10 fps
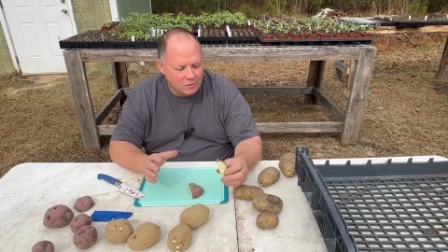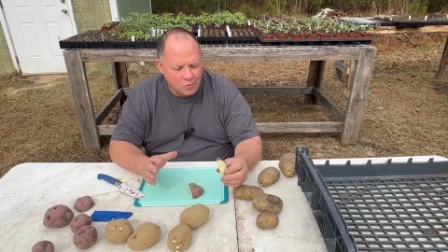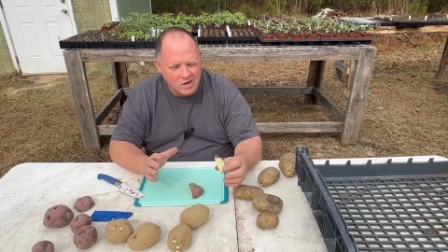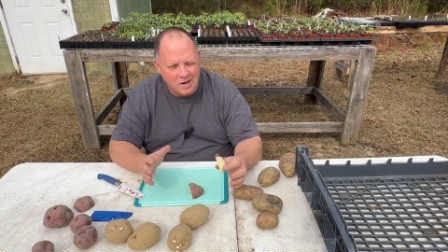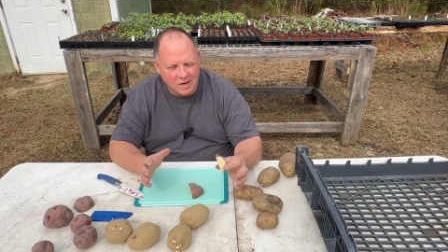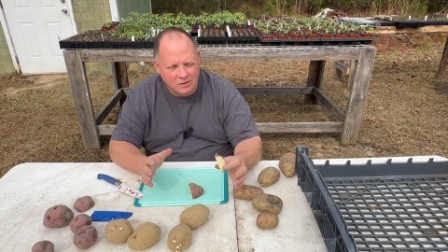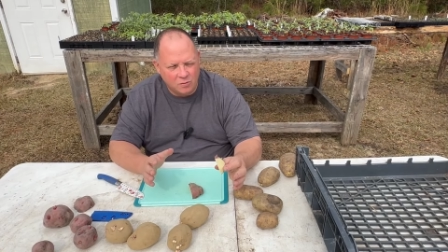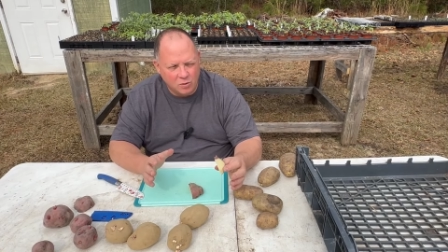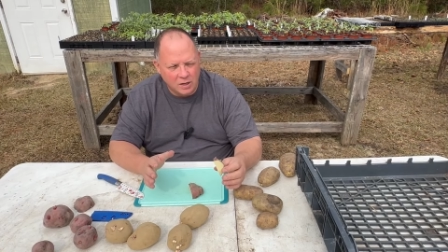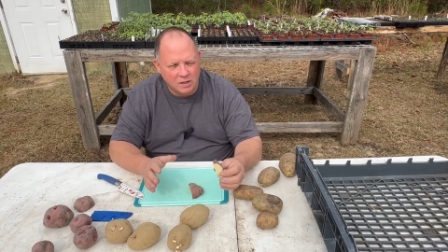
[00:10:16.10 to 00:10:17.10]
3 days,
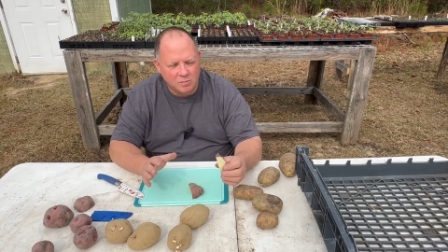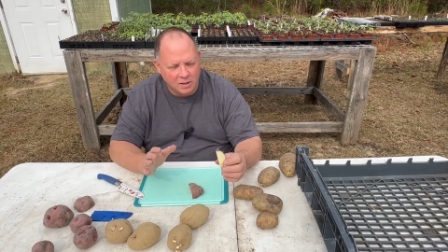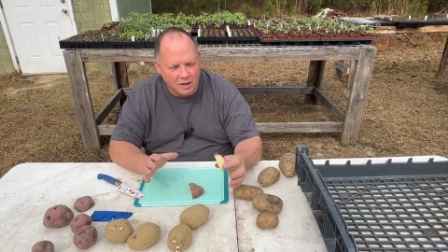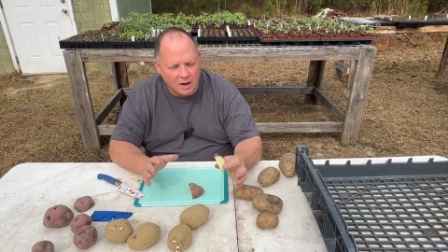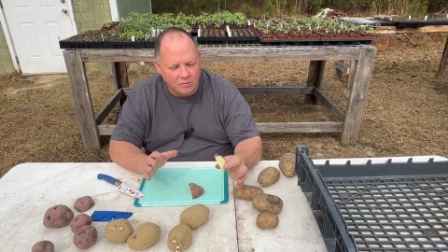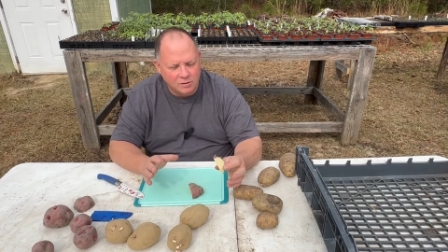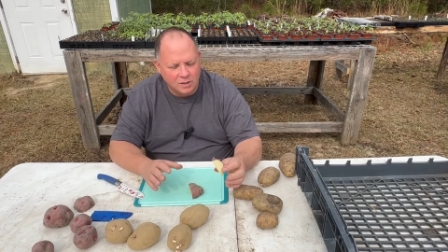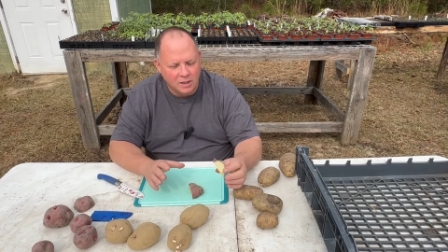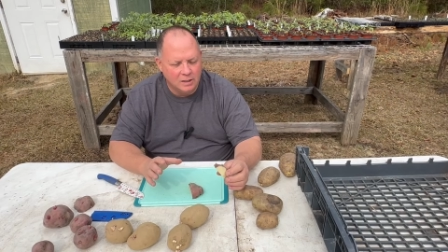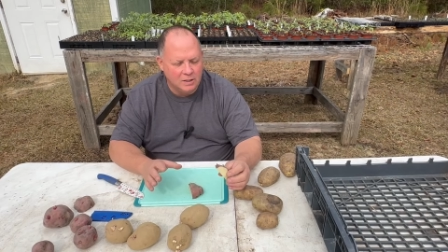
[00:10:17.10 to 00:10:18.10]
4 days, but I would
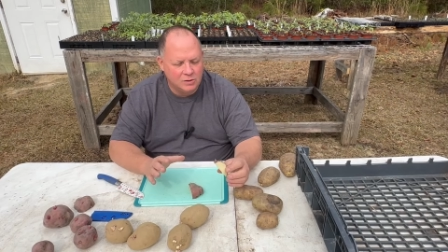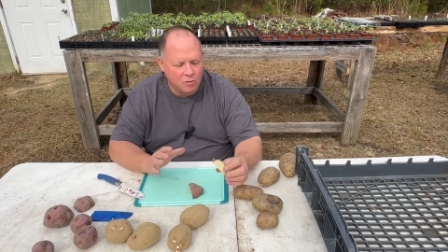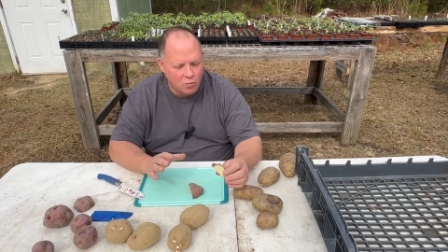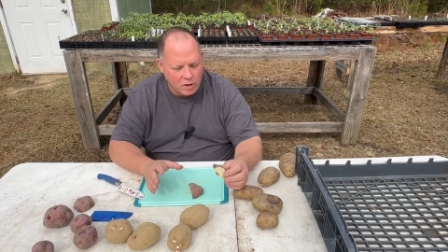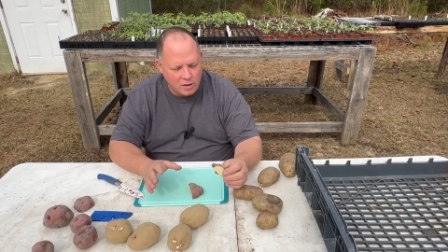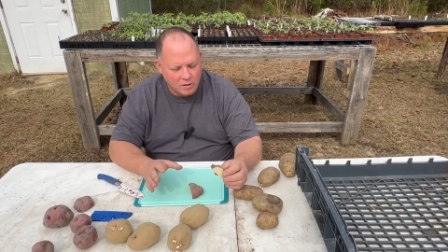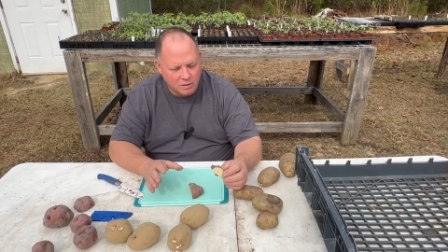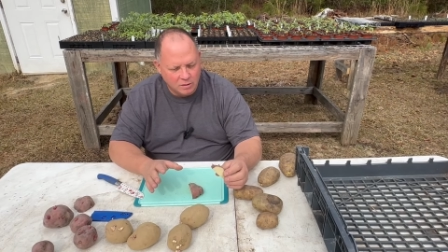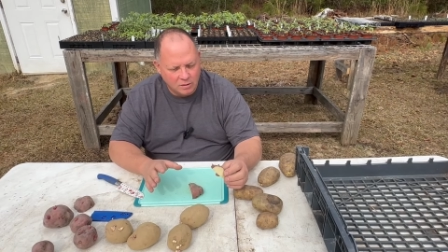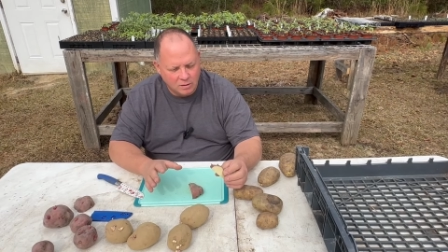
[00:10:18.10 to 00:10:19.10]
say at least a week
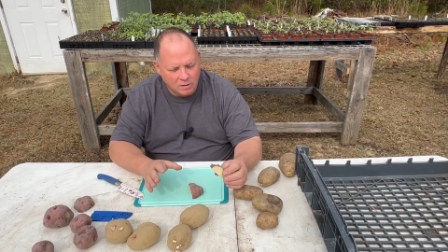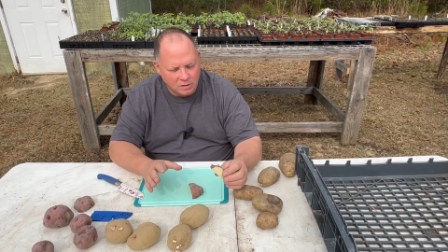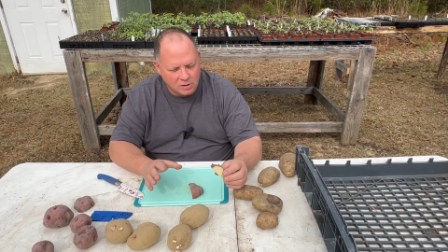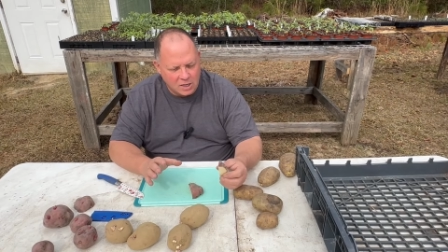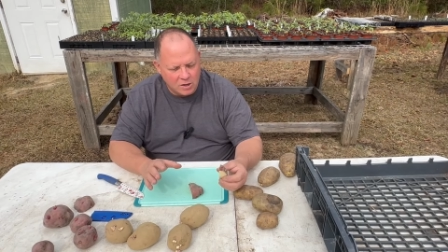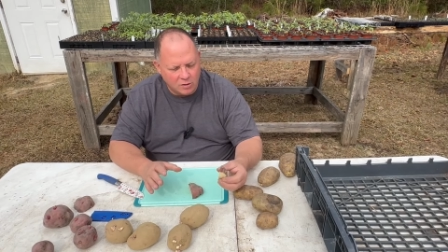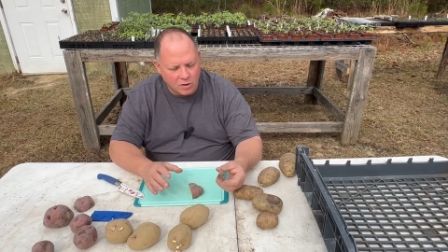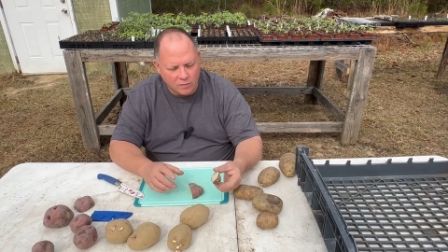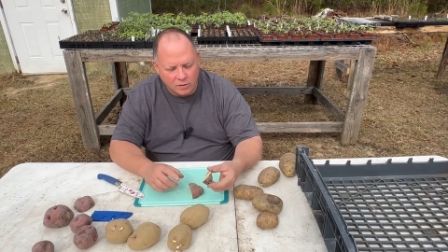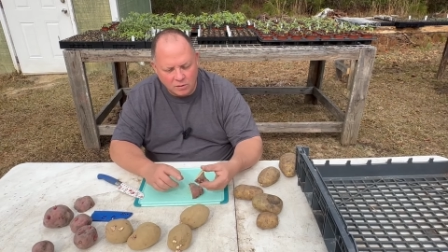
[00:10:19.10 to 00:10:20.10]
to heal
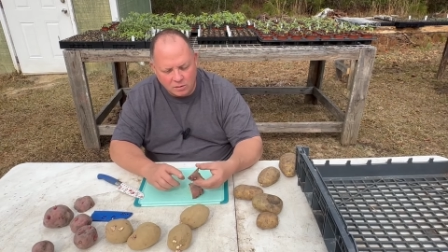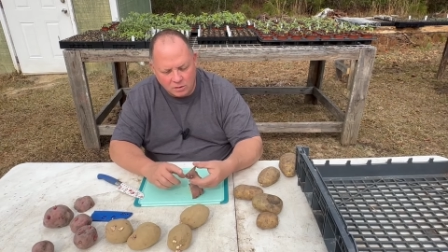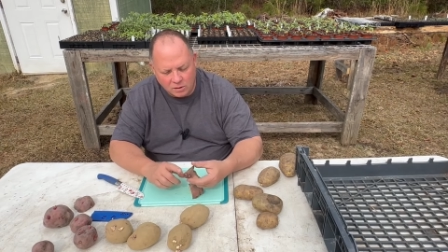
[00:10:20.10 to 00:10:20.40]
over,